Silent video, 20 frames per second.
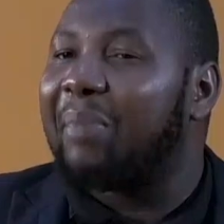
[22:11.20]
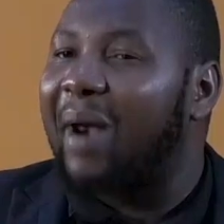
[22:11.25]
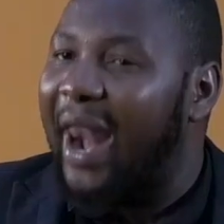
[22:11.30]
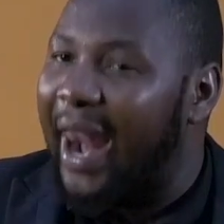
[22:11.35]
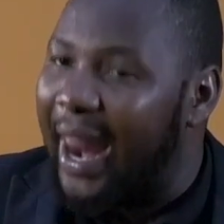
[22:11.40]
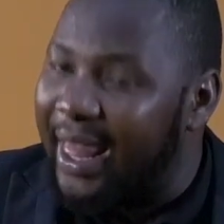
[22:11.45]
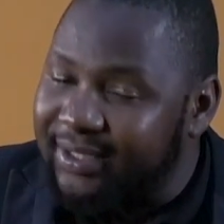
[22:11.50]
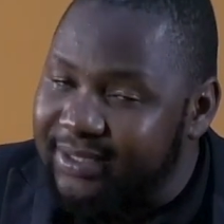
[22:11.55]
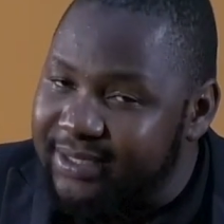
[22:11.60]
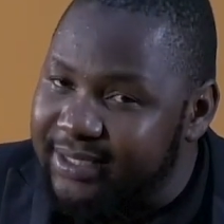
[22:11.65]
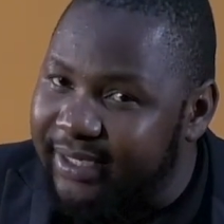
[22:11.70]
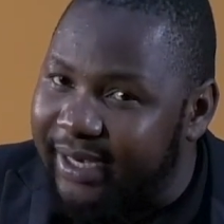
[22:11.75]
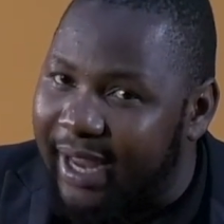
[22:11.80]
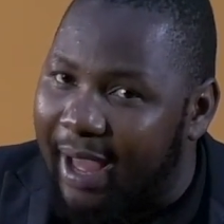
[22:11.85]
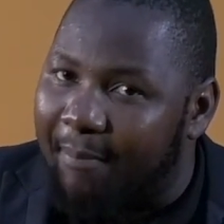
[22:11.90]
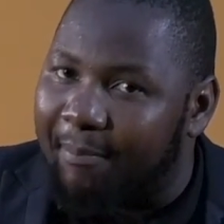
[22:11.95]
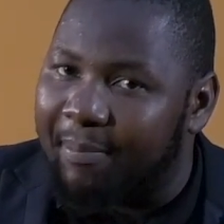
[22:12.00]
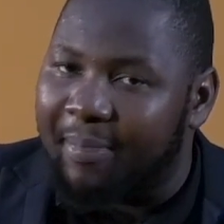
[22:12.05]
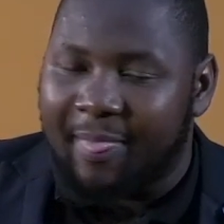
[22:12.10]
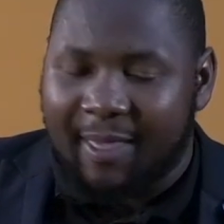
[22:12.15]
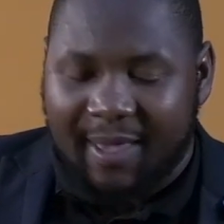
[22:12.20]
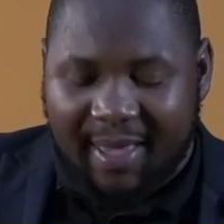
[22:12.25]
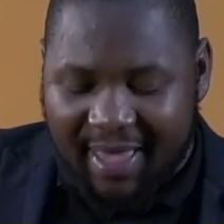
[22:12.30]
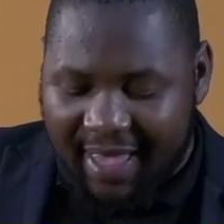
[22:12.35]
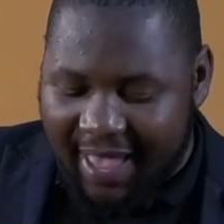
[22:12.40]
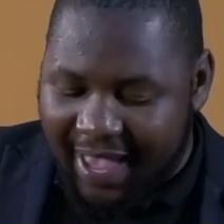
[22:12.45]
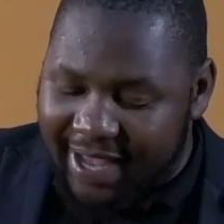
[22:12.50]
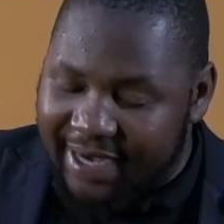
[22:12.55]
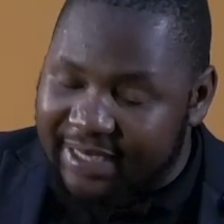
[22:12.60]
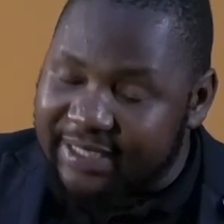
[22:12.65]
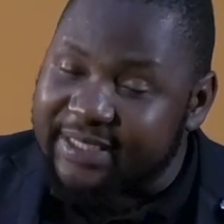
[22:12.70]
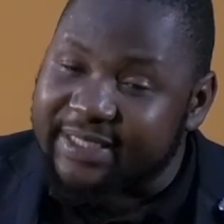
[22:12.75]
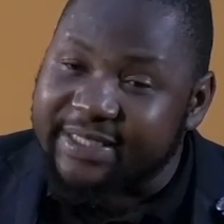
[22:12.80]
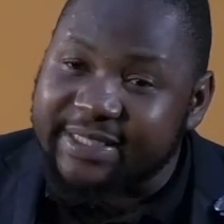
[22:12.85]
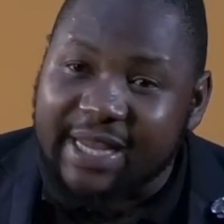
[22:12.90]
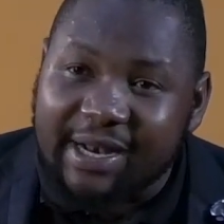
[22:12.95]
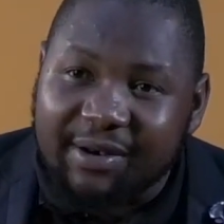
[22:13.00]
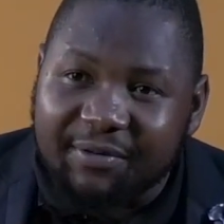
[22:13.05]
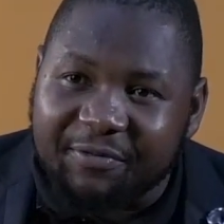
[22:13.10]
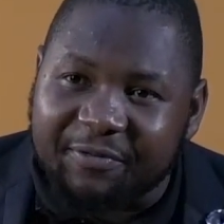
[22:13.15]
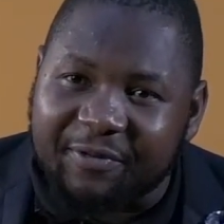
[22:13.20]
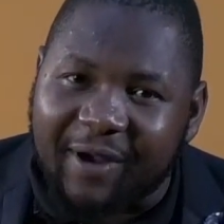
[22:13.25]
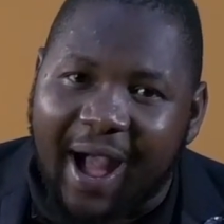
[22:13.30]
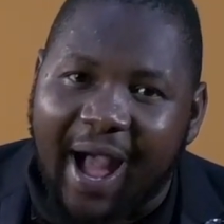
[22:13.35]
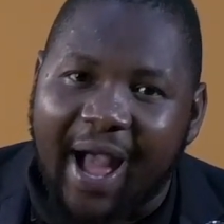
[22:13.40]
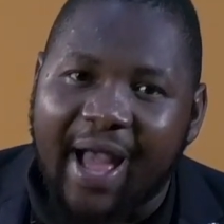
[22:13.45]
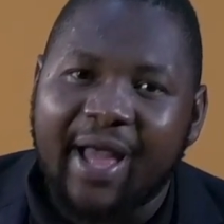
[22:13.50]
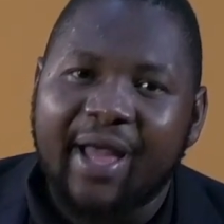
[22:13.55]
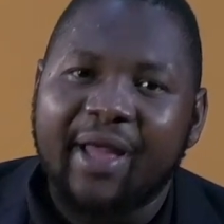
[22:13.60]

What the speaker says: platinum and silver,